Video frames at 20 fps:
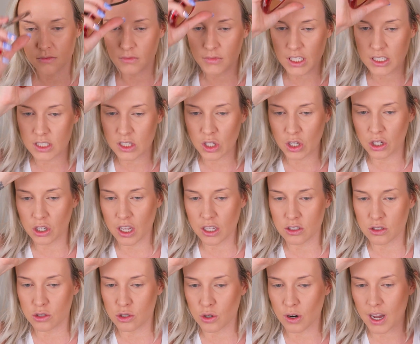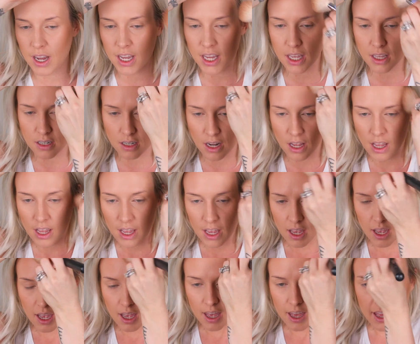doesn't look as dry and
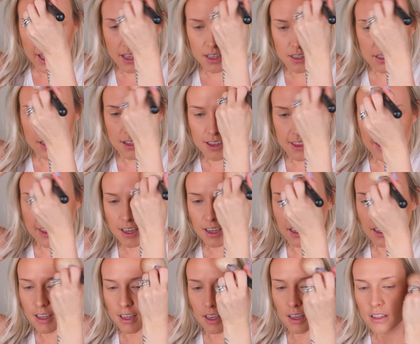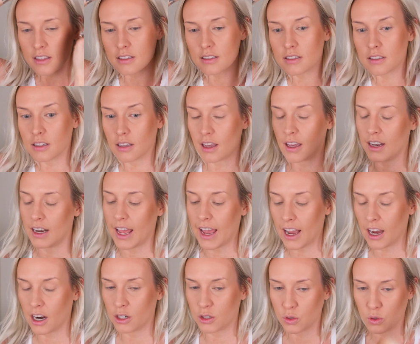as thick as an
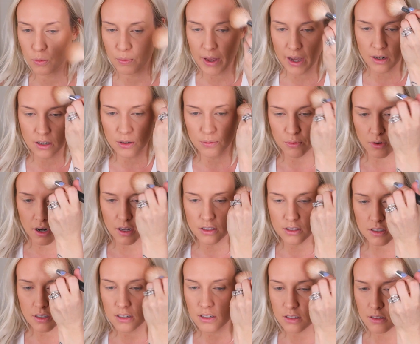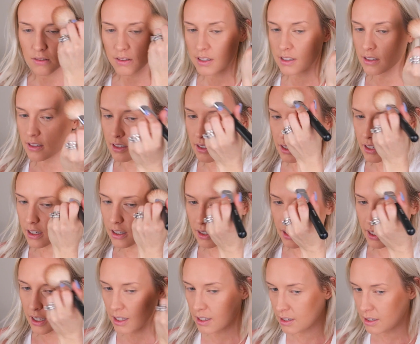actual powdered bronzer. So this is looking
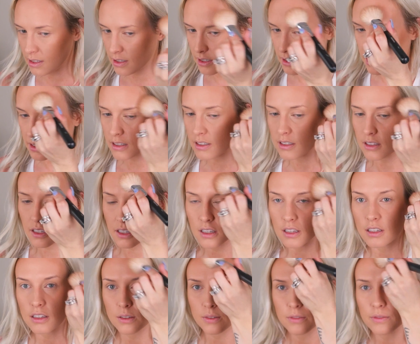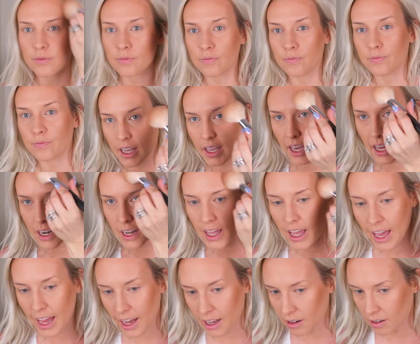nice. I had a
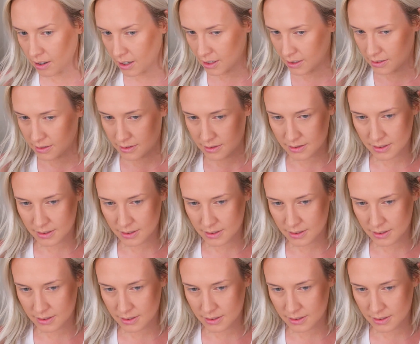hat on